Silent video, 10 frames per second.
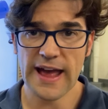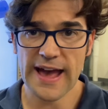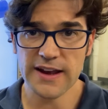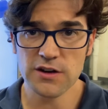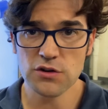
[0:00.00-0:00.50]

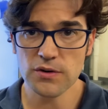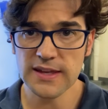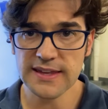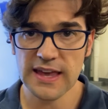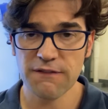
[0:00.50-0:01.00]
Add a new
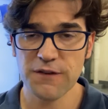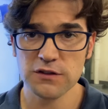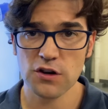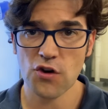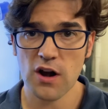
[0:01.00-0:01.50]
EK
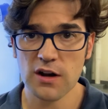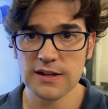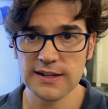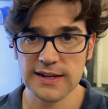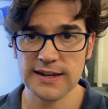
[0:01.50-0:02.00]
filter dryer,
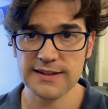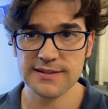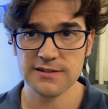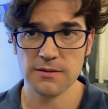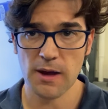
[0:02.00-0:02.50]
clean that
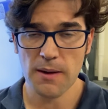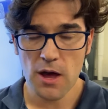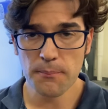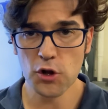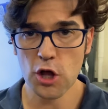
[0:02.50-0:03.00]
system up,
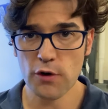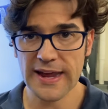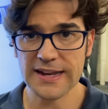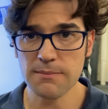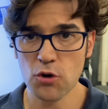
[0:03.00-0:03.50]
pull out
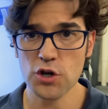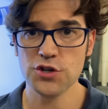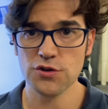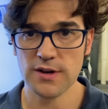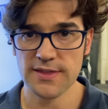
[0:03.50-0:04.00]
any
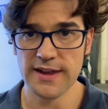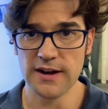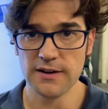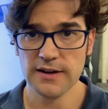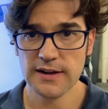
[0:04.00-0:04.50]
moisture in
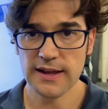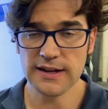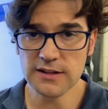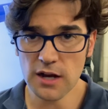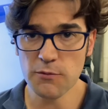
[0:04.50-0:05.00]
there
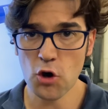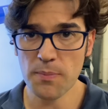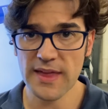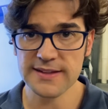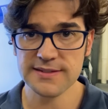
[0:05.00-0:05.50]
anytime you
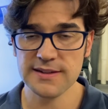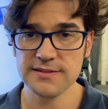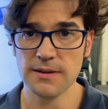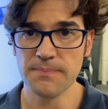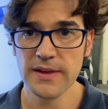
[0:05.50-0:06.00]
open that system.